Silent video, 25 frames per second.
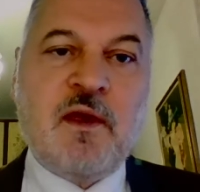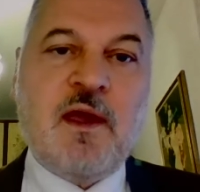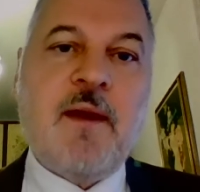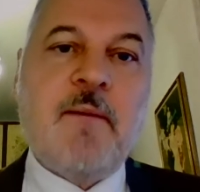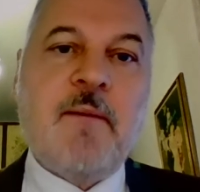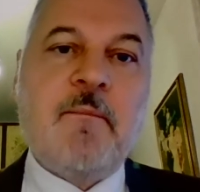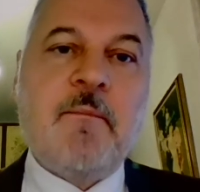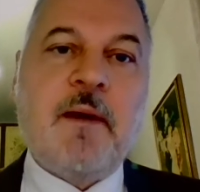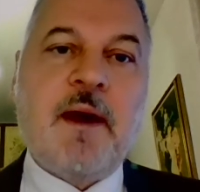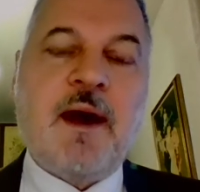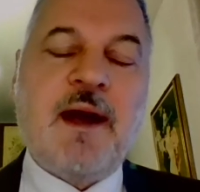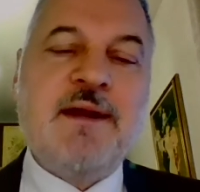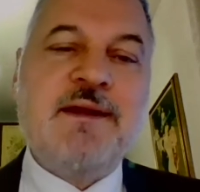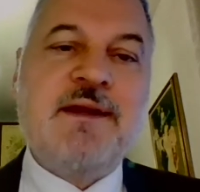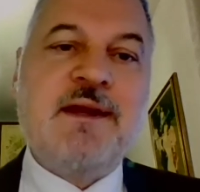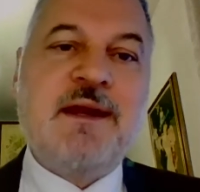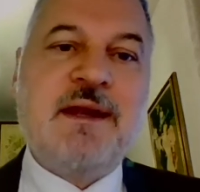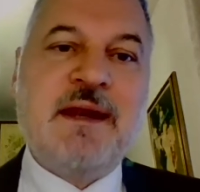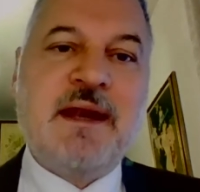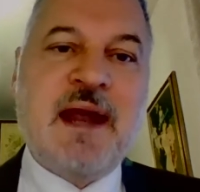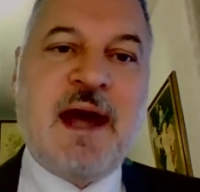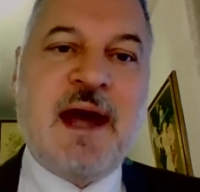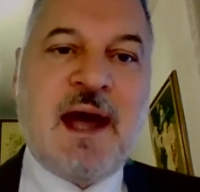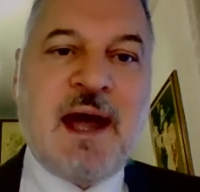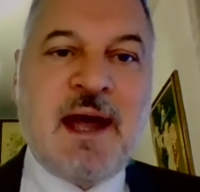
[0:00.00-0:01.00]
and by
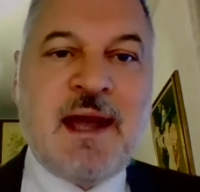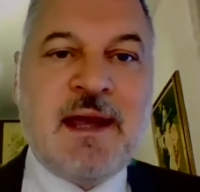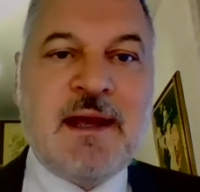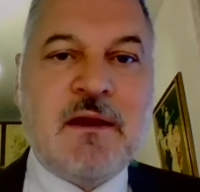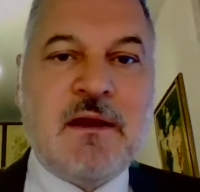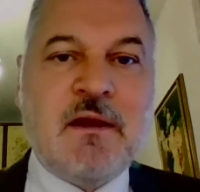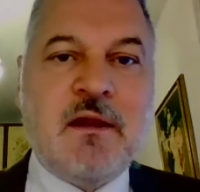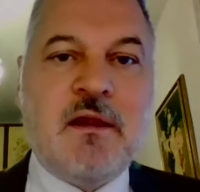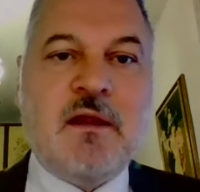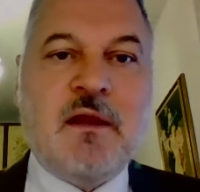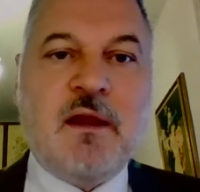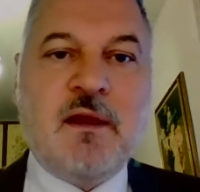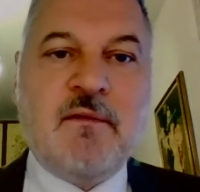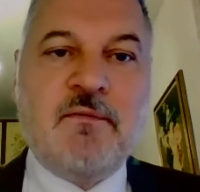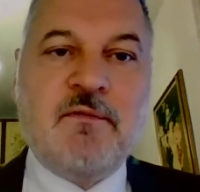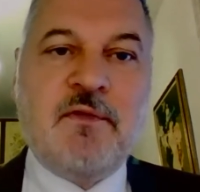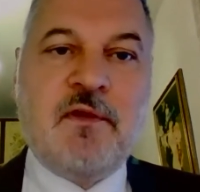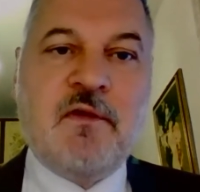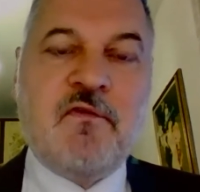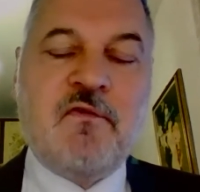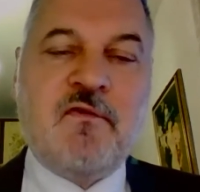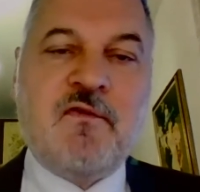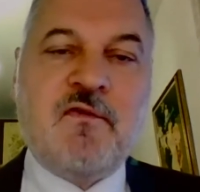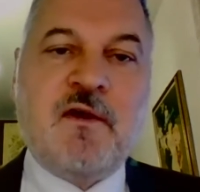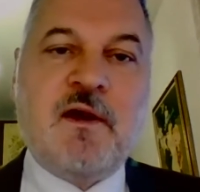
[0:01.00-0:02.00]
denial of
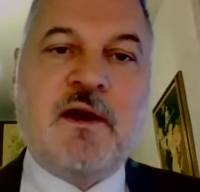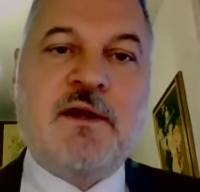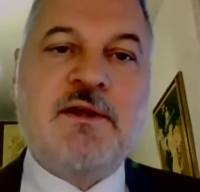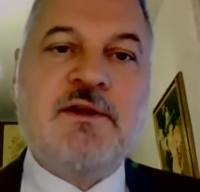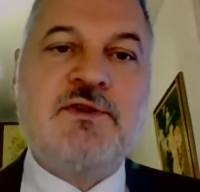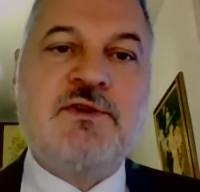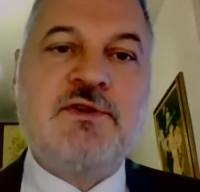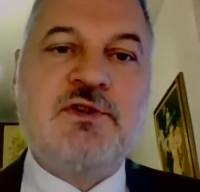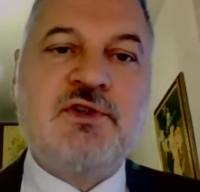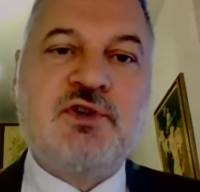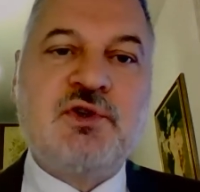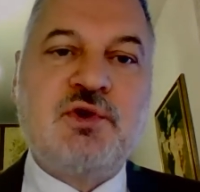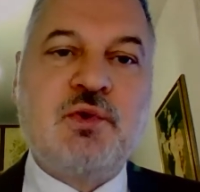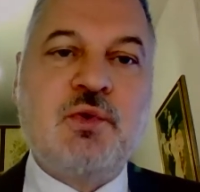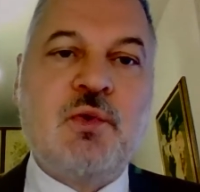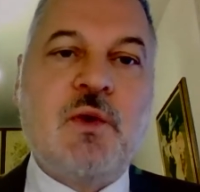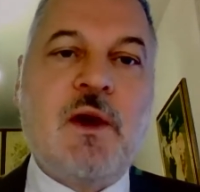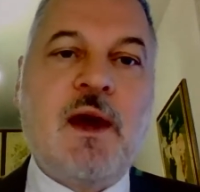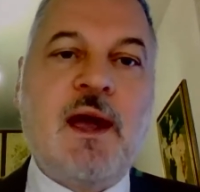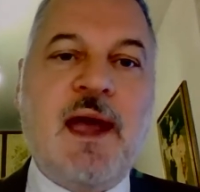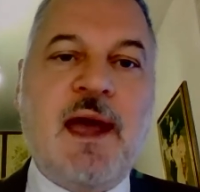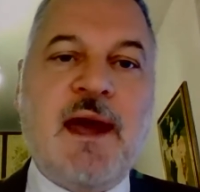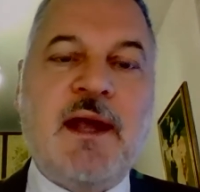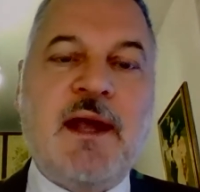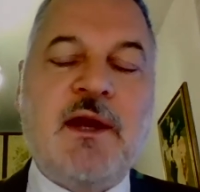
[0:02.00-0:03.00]
the funds
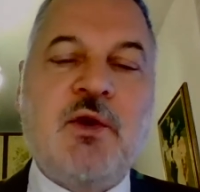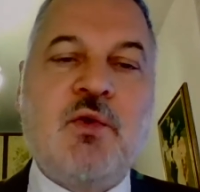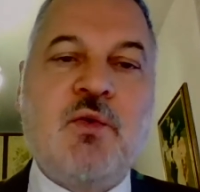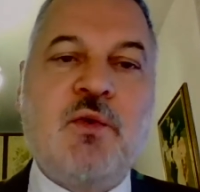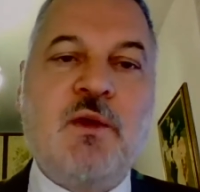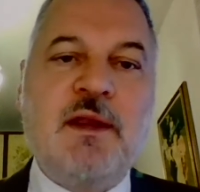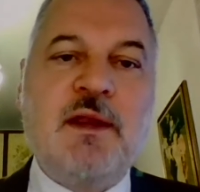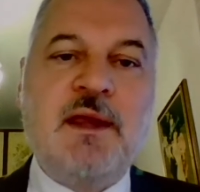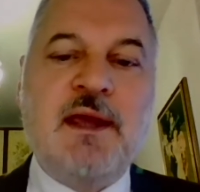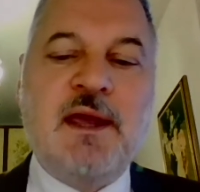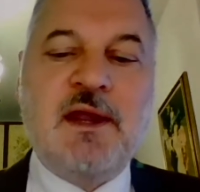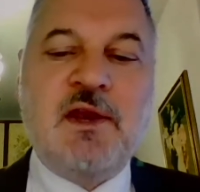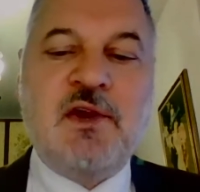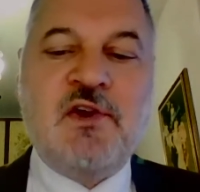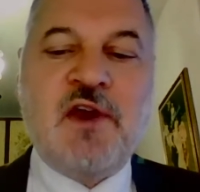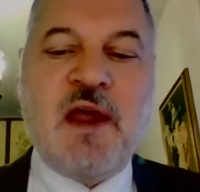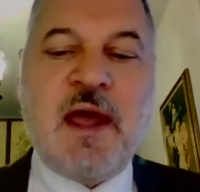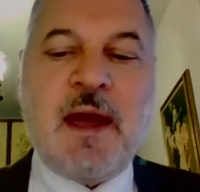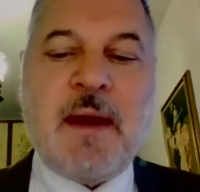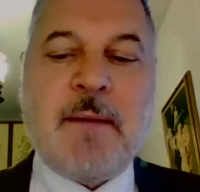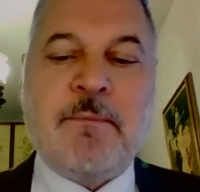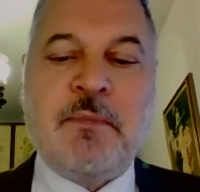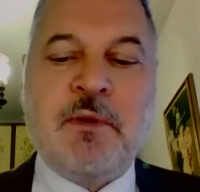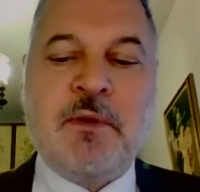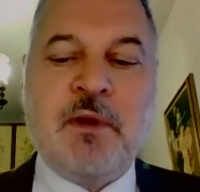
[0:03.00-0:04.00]
to adequately
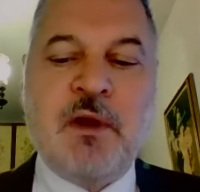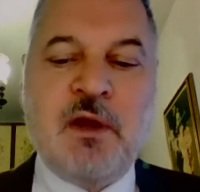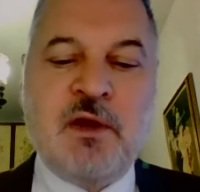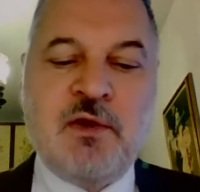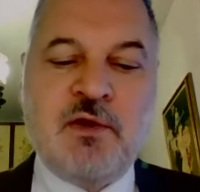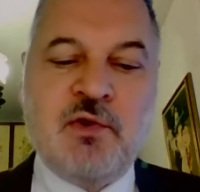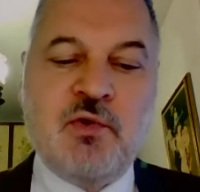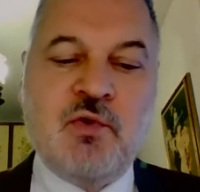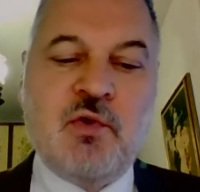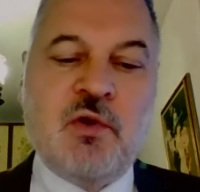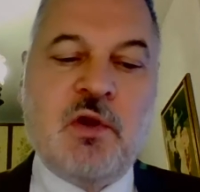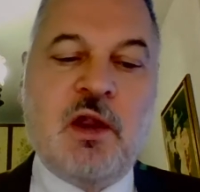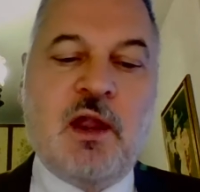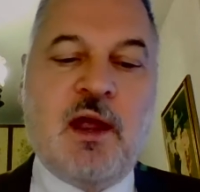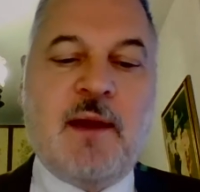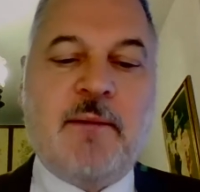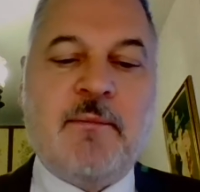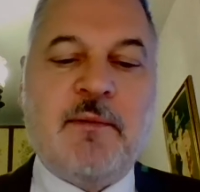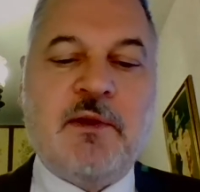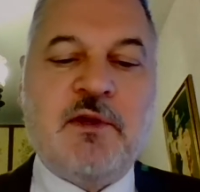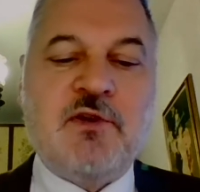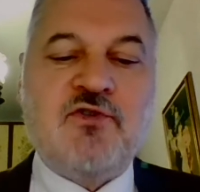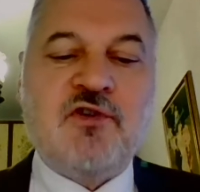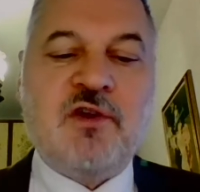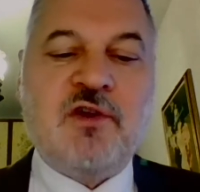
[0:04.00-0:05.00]
adapt to
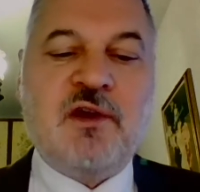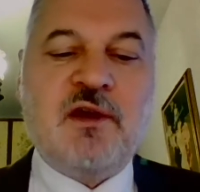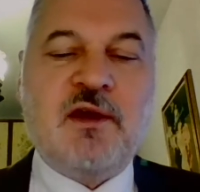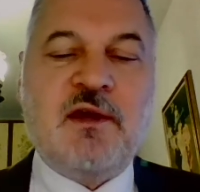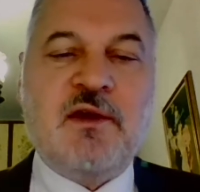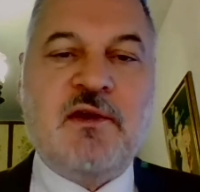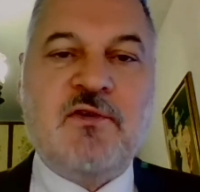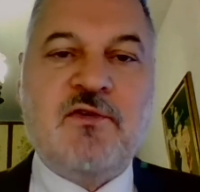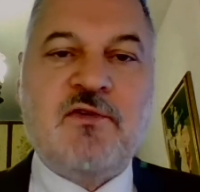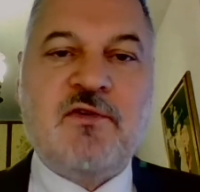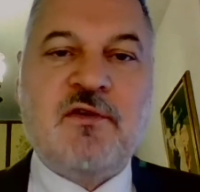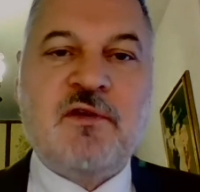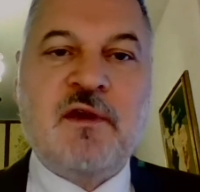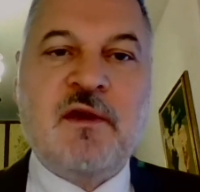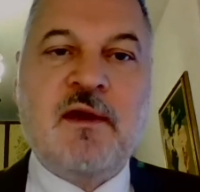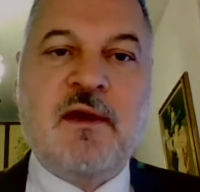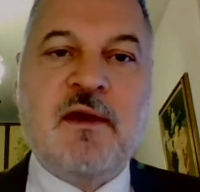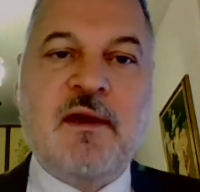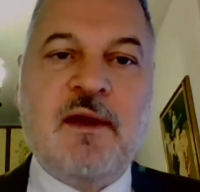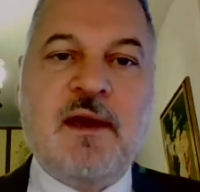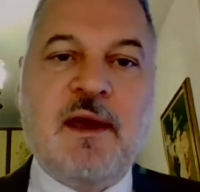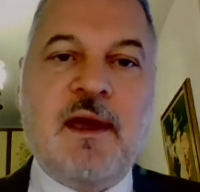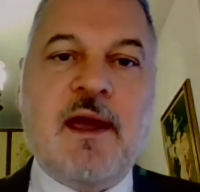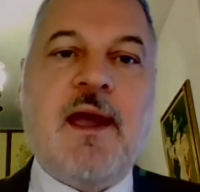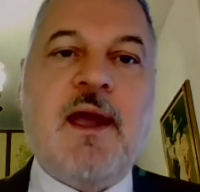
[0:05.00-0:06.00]
climate change
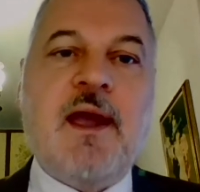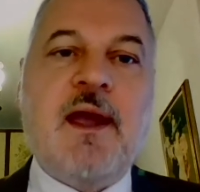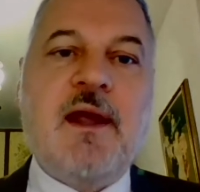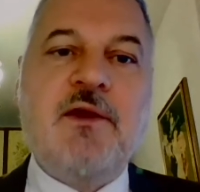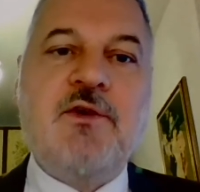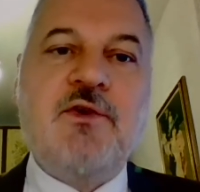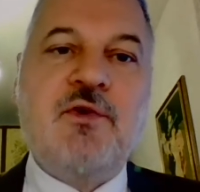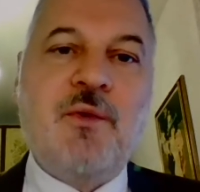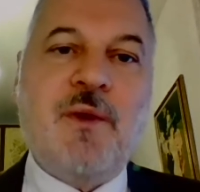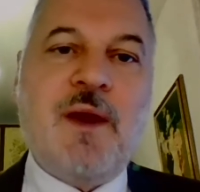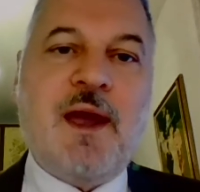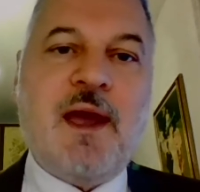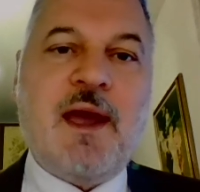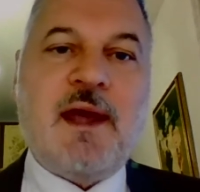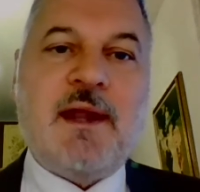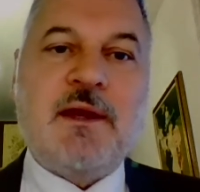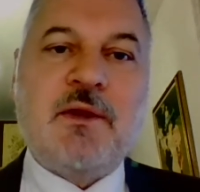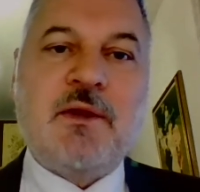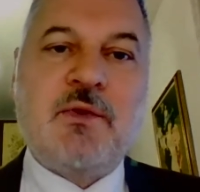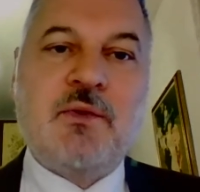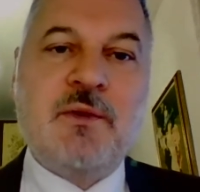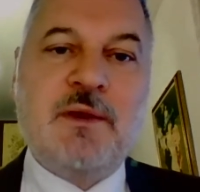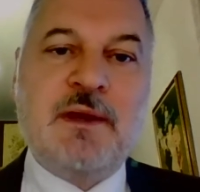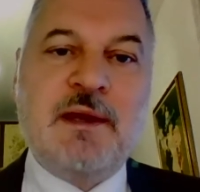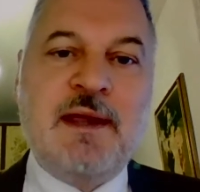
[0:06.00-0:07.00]
and to
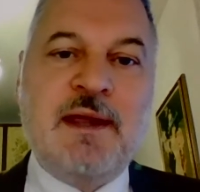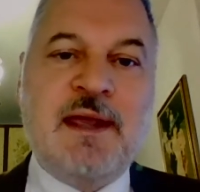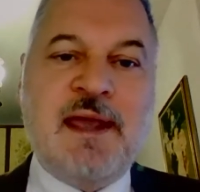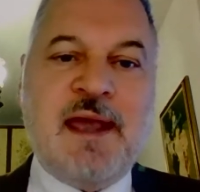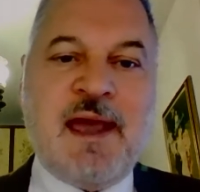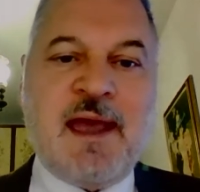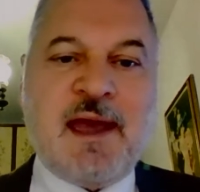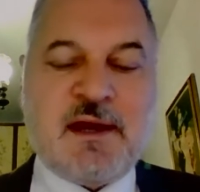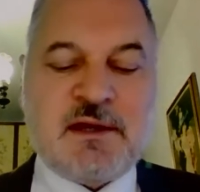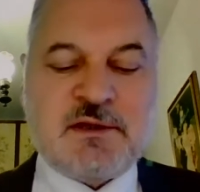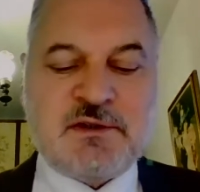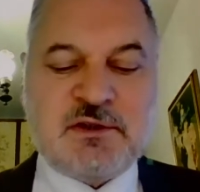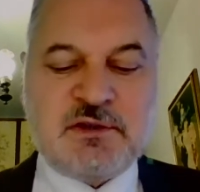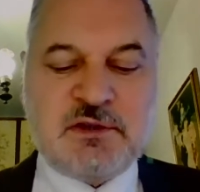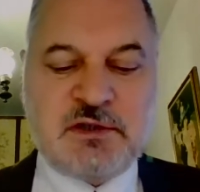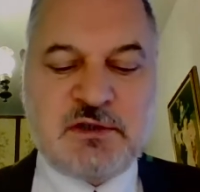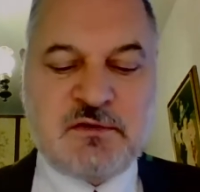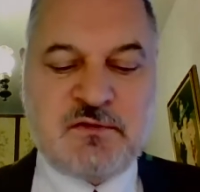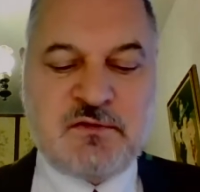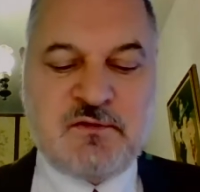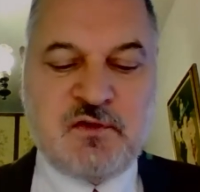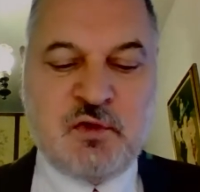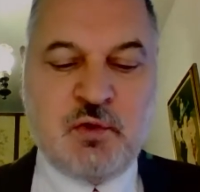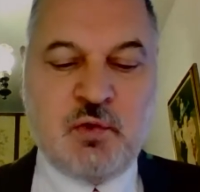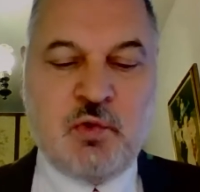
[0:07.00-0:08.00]
adequately
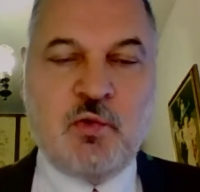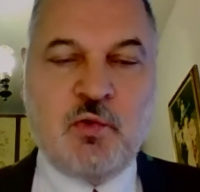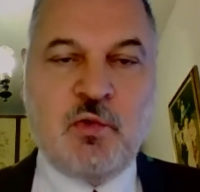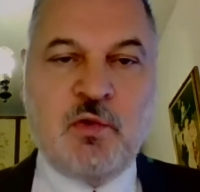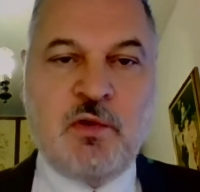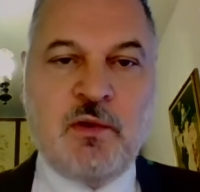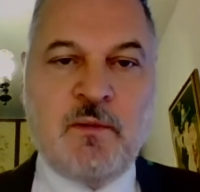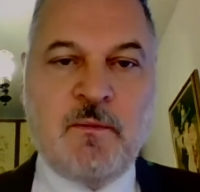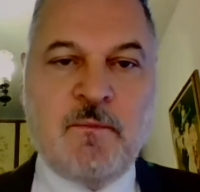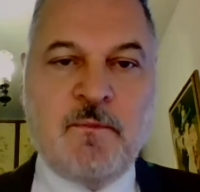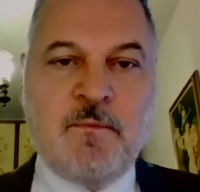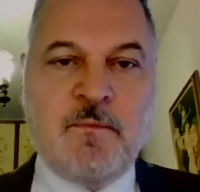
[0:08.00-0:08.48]
access food.